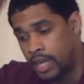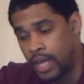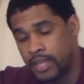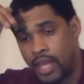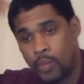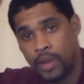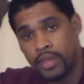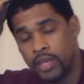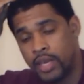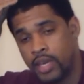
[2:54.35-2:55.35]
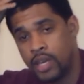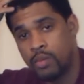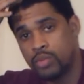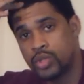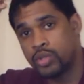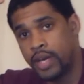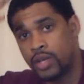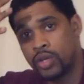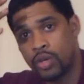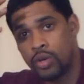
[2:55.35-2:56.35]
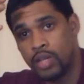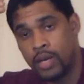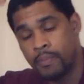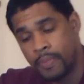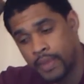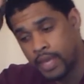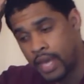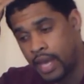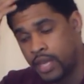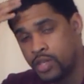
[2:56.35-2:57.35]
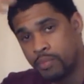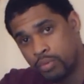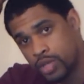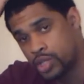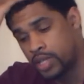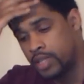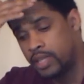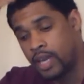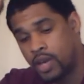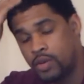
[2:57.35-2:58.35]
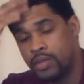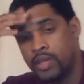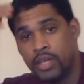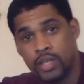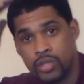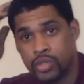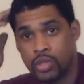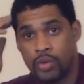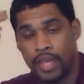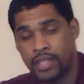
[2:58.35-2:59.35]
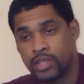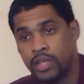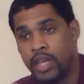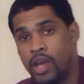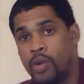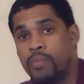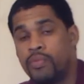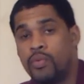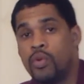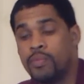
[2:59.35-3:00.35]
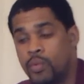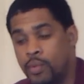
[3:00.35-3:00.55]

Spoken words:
and that way the hair will try to curl up, and you're brushing it down, so that's going to help form the